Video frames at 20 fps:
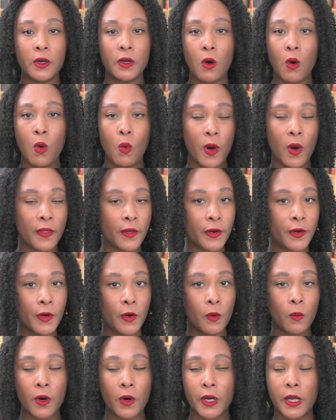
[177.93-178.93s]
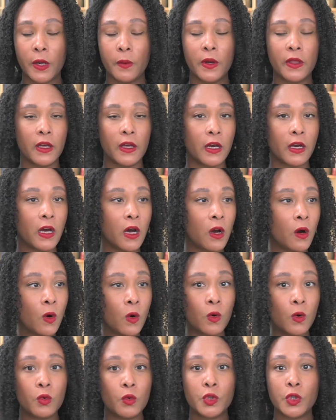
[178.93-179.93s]
So whether you're working with a
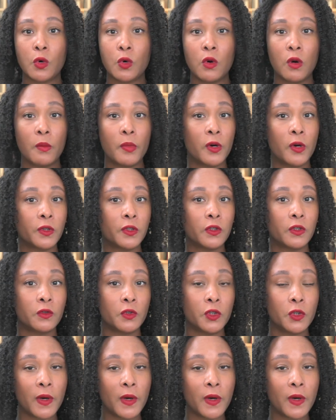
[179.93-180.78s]
coach or a personal